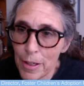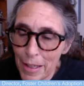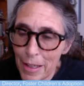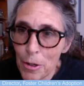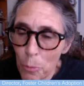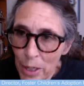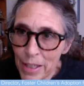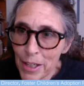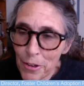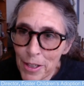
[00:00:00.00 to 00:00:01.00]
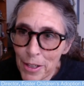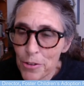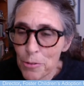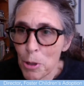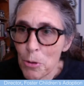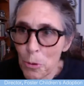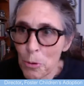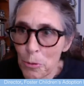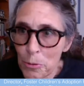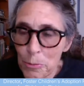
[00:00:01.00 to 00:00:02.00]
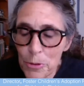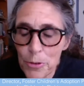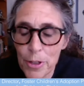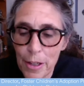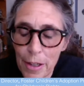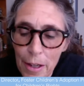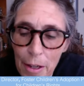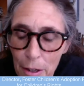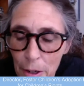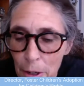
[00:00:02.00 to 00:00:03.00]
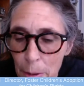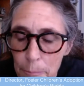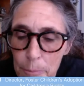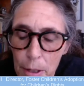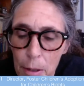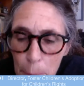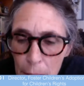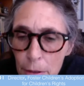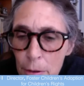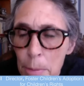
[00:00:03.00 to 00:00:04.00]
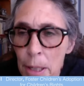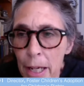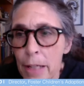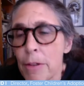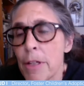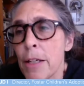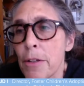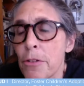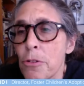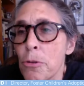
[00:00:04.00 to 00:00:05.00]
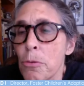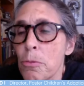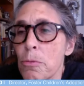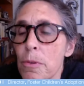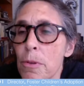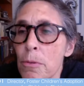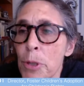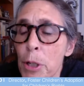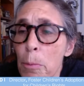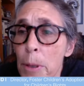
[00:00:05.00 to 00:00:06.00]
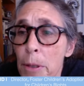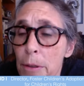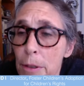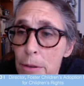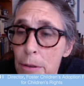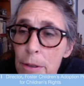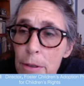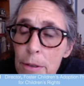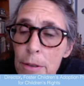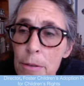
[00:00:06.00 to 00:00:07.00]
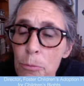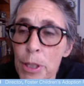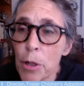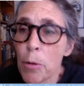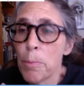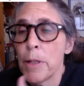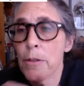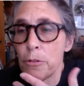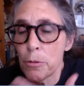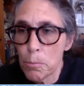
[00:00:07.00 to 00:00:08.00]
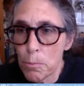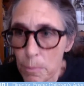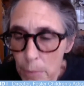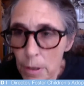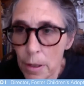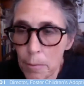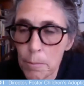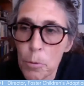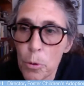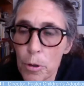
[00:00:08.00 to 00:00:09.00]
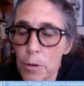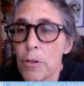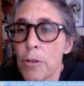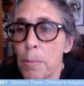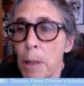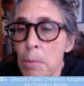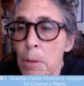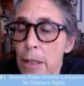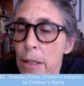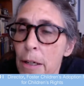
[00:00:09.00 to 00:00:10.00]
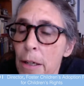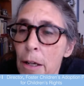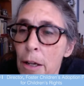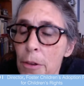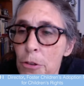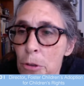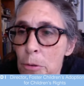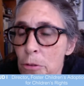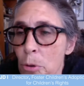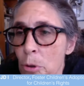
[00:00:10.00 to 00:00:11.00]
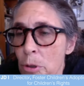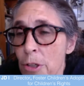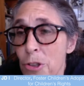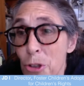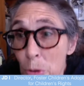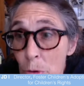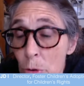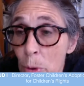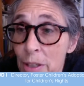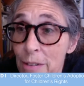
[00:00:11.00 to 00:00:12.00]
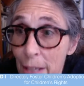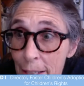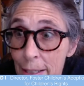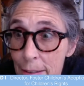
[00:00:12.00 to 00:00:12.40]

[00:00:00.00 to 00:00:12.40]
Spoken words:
waiting areas, small courtrooms. But the plan is to reopen to more to the public, the children's court on June 22nd.